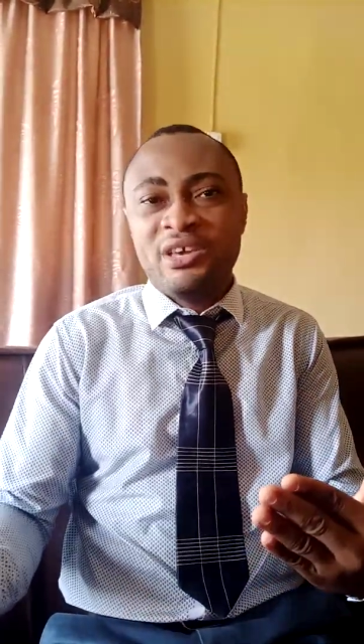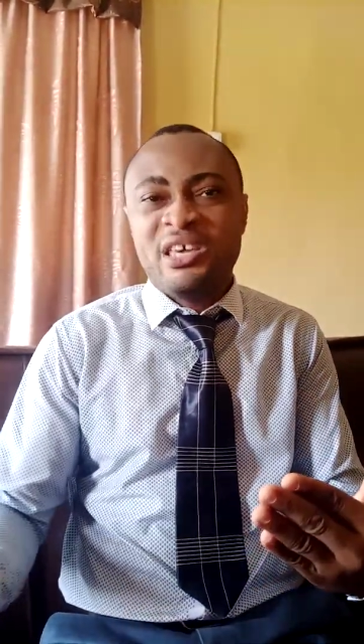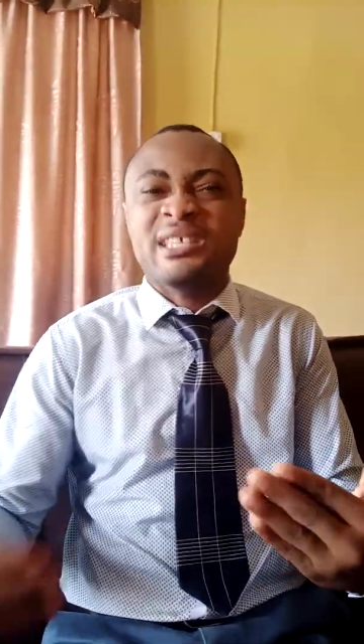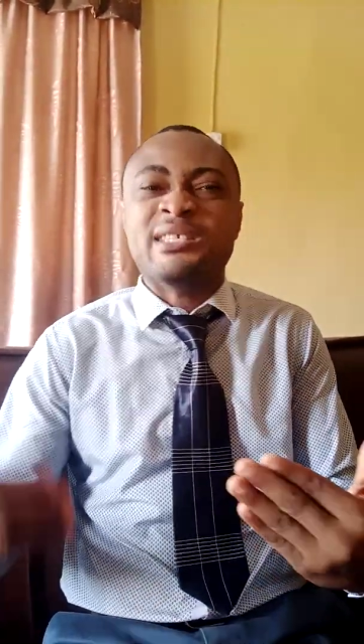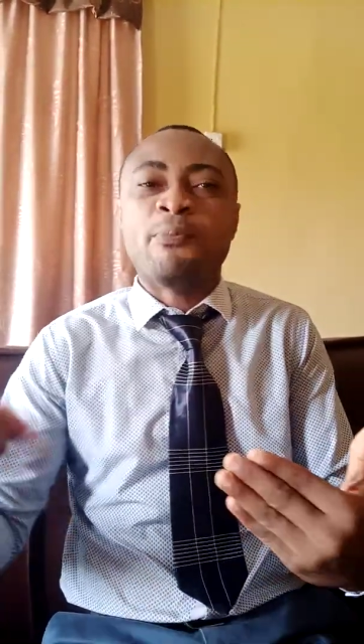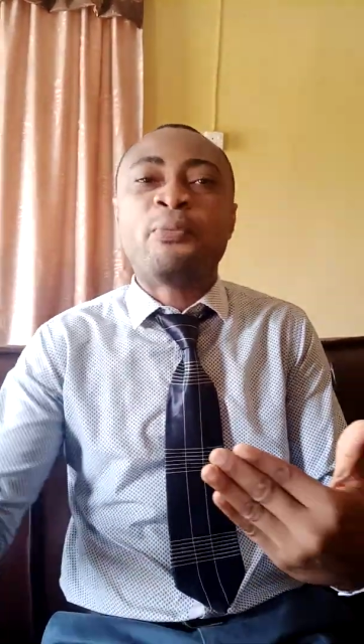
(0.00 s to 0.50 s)

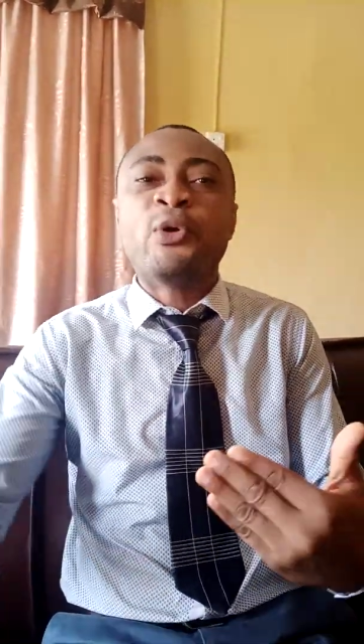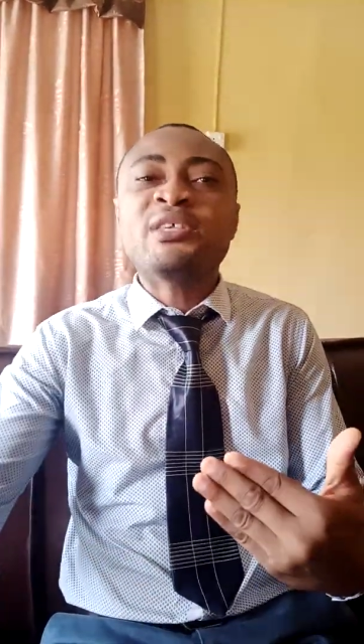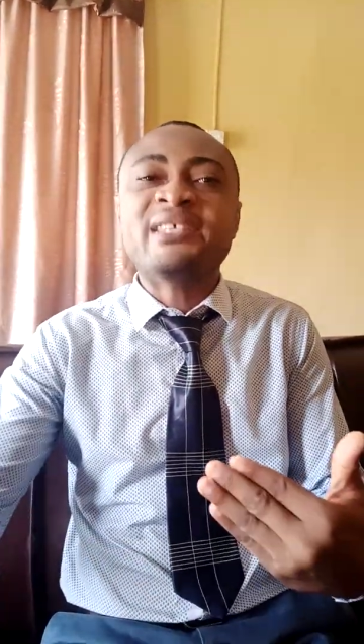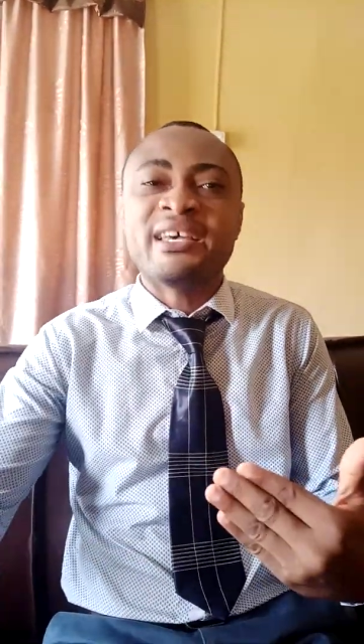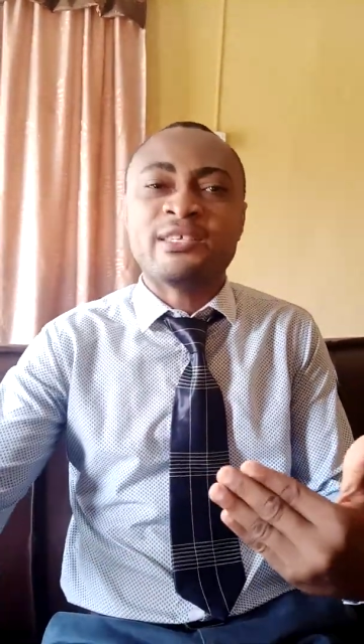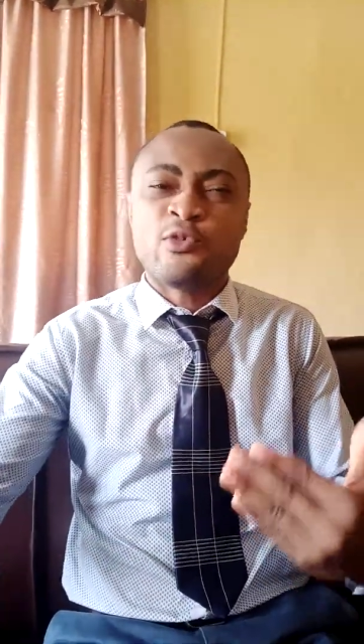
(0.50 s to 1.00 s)
is the
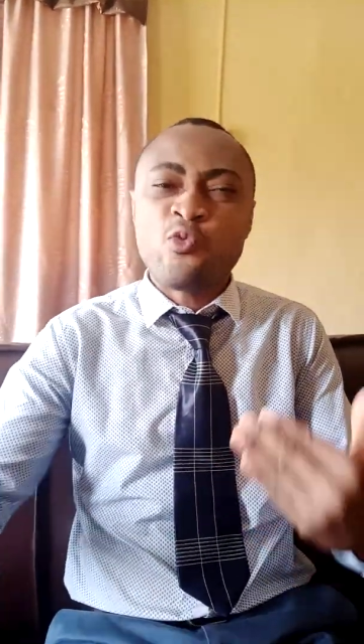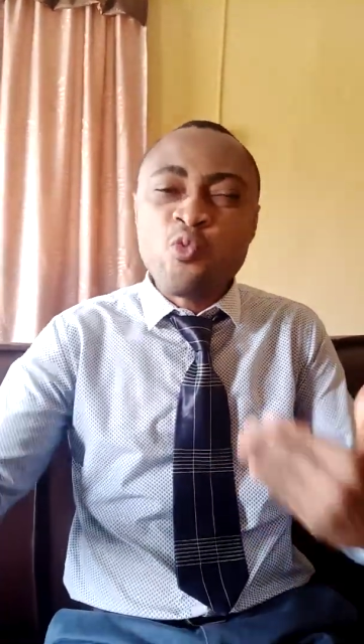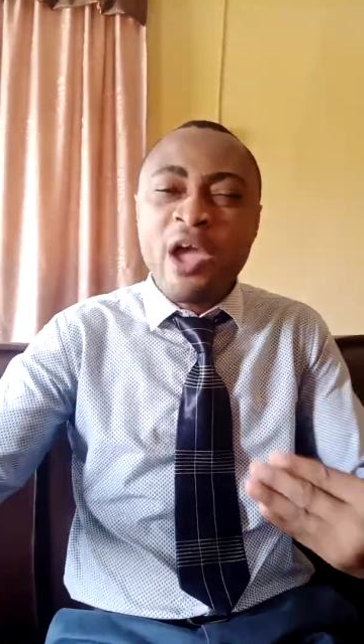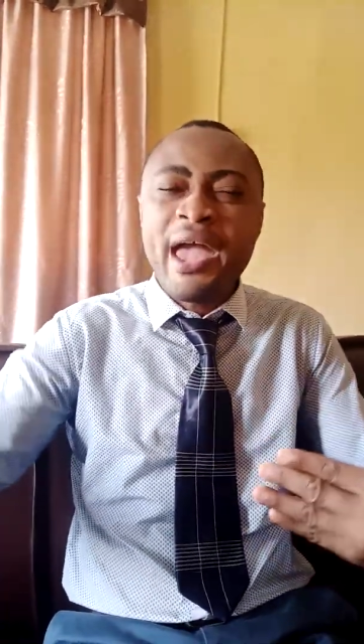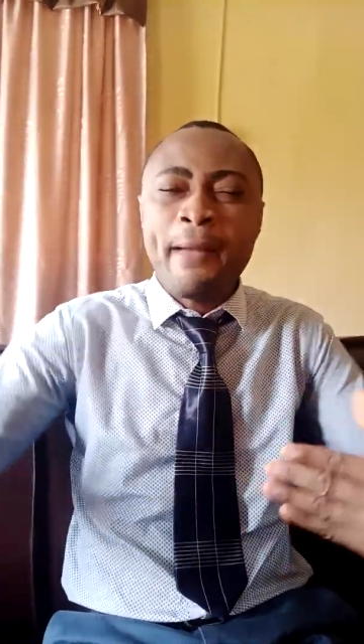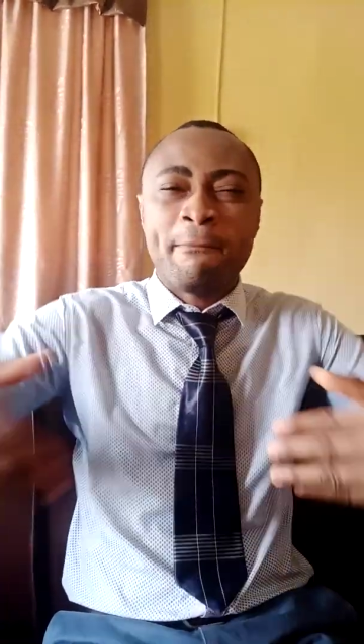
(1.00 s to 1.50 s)
process
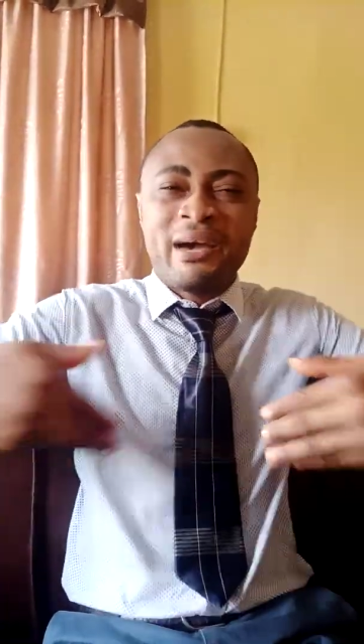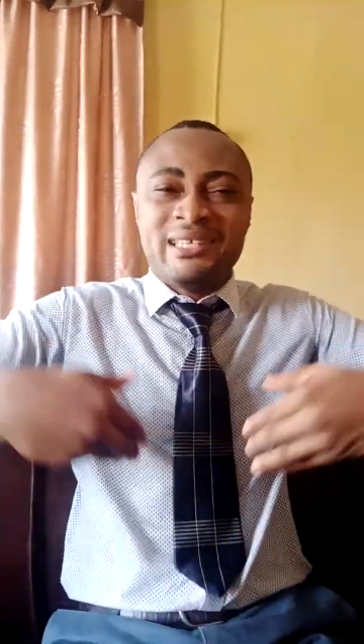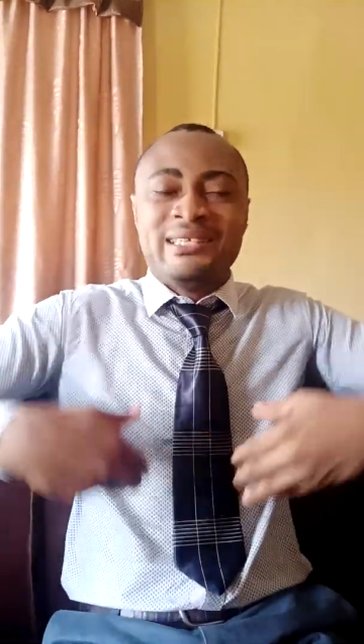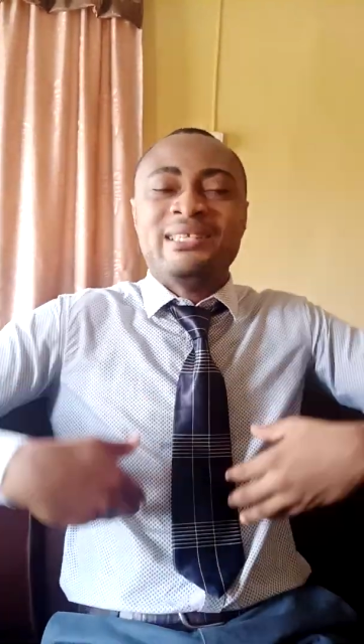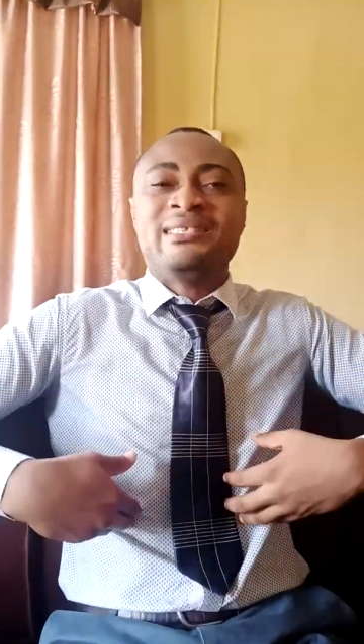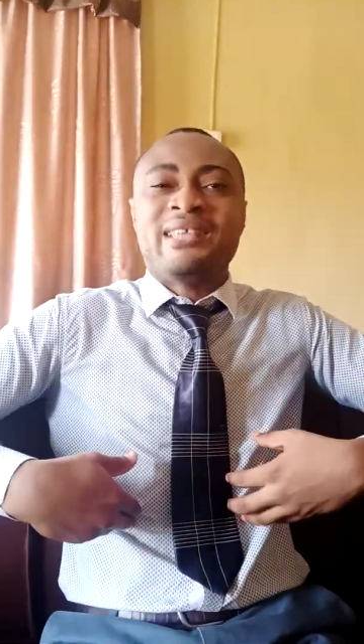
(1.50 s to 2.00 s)
where my
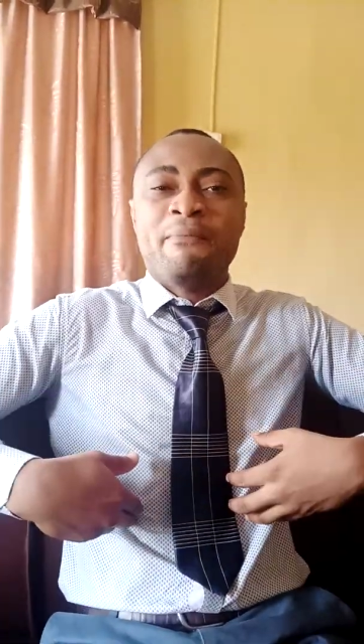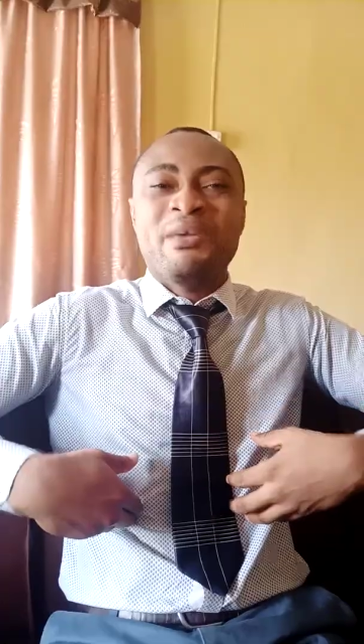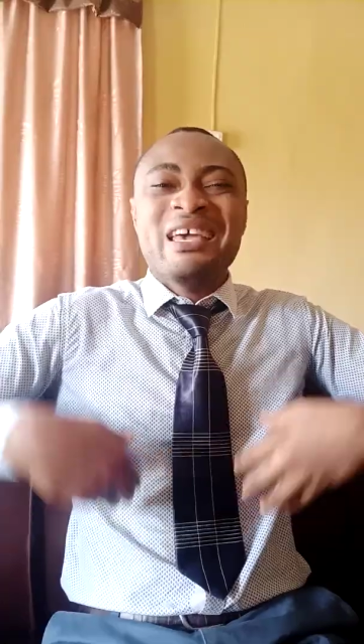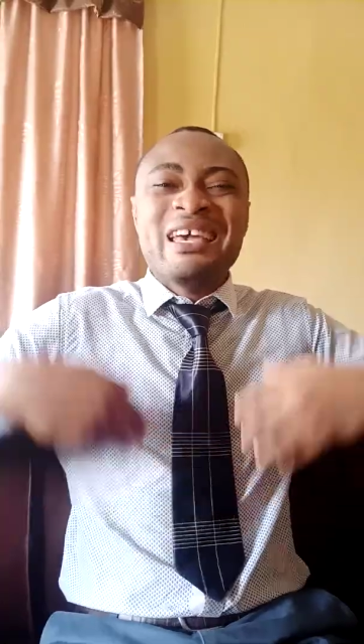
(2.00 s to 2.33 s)
system